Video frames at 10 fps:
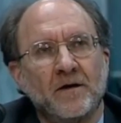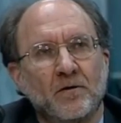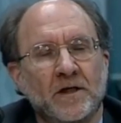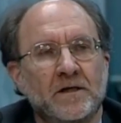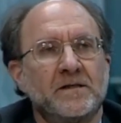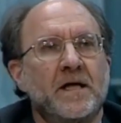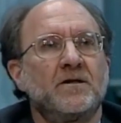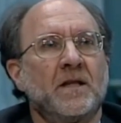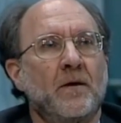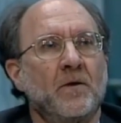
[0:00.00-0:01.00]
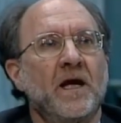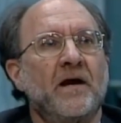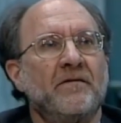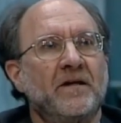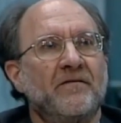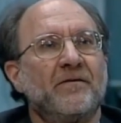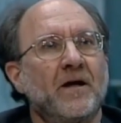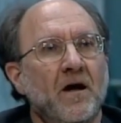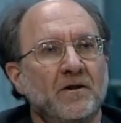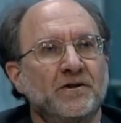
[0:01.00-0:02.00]
an organization that would have a different
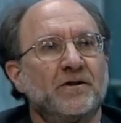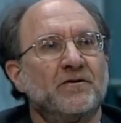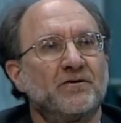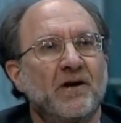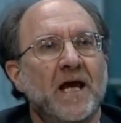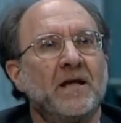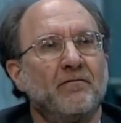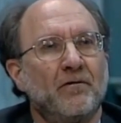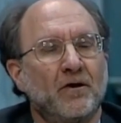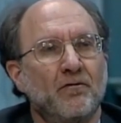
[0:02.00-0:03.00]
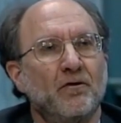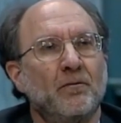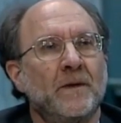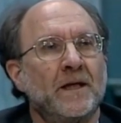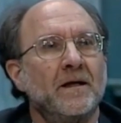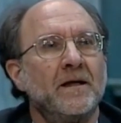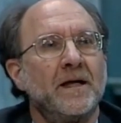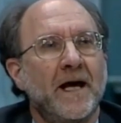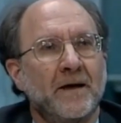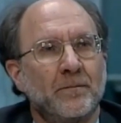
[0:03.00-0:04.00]
culture, training, recruitment,
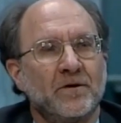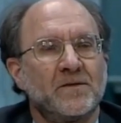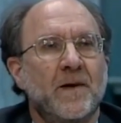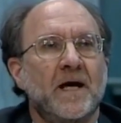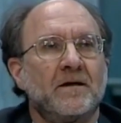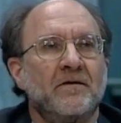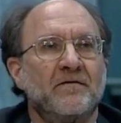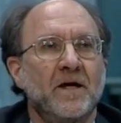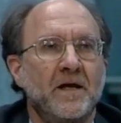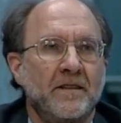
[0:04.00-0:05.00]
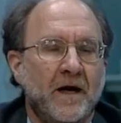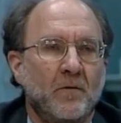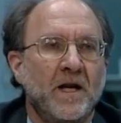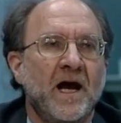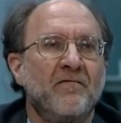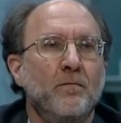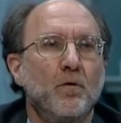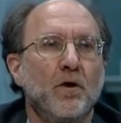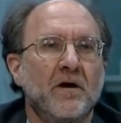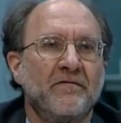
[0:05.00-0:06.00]
and perspective, that would have
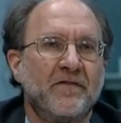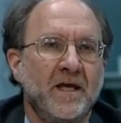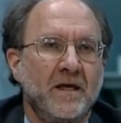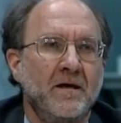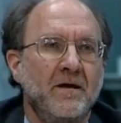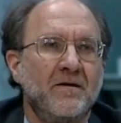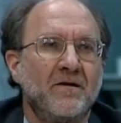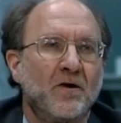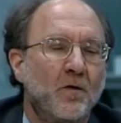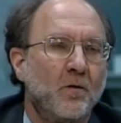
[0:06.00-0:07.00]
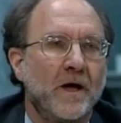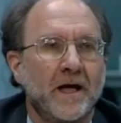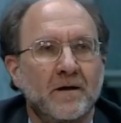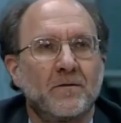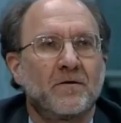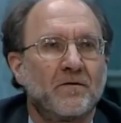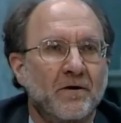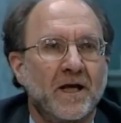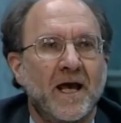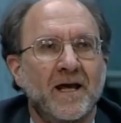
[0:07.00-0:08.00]
more of the quick,
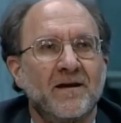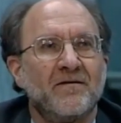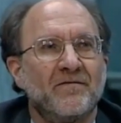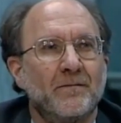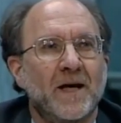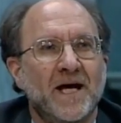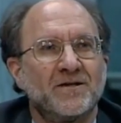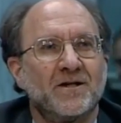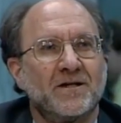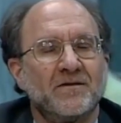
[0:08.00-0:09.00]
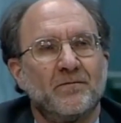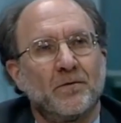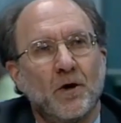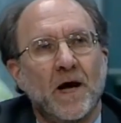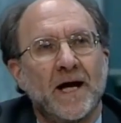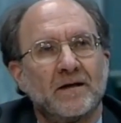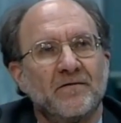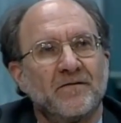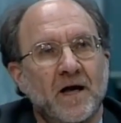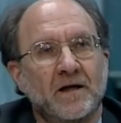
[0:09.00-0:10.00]
creative, imaginative,
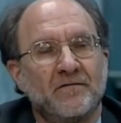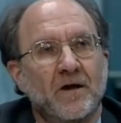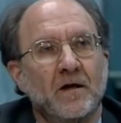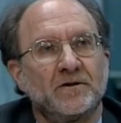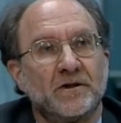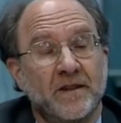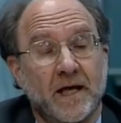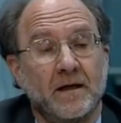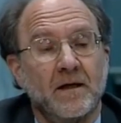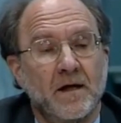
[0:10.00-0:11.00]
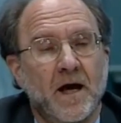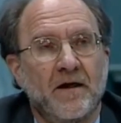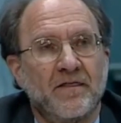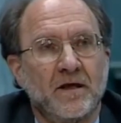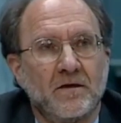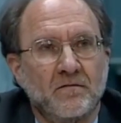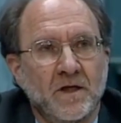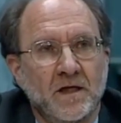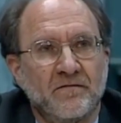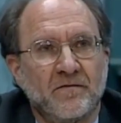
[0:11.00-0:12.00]
proactive kind of culture that I think you
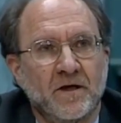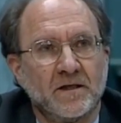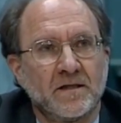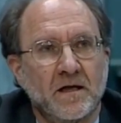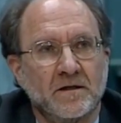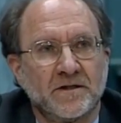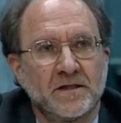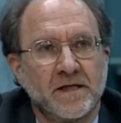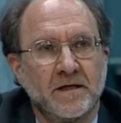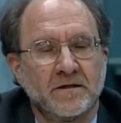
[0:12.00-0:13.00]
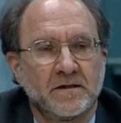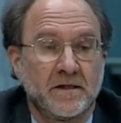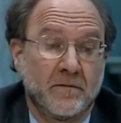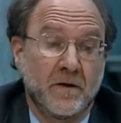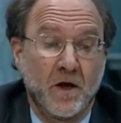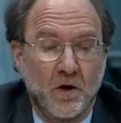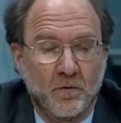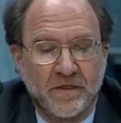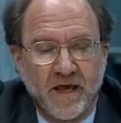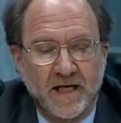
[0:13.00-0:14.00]
need for an intelligence agency. But
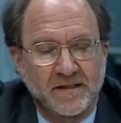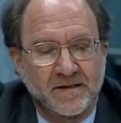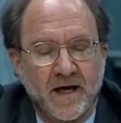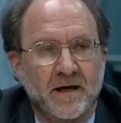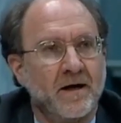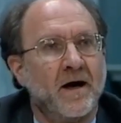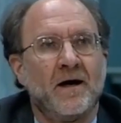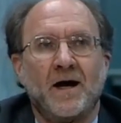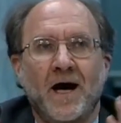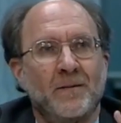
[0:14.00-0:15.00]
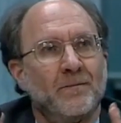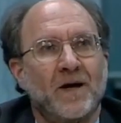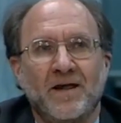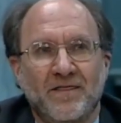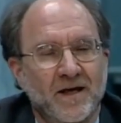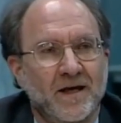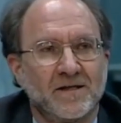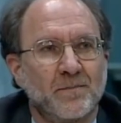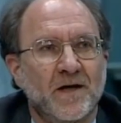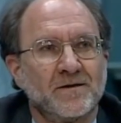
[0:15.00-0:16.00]
with that said, I'm, I think, as
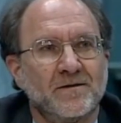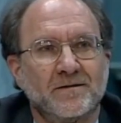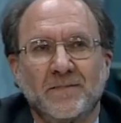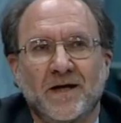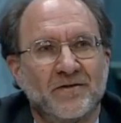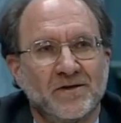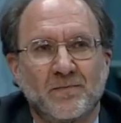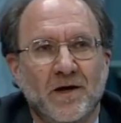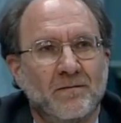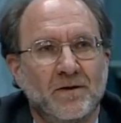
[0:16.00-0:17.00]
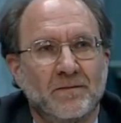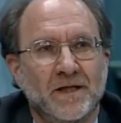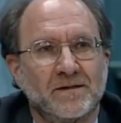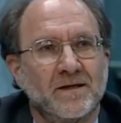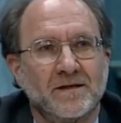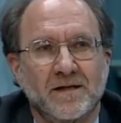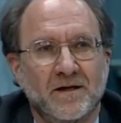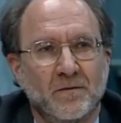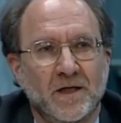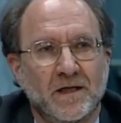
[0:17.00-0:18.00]
puzzled about this problem as
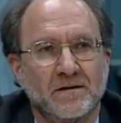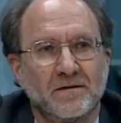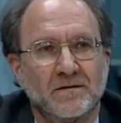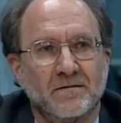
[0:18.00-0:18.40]
anyone else.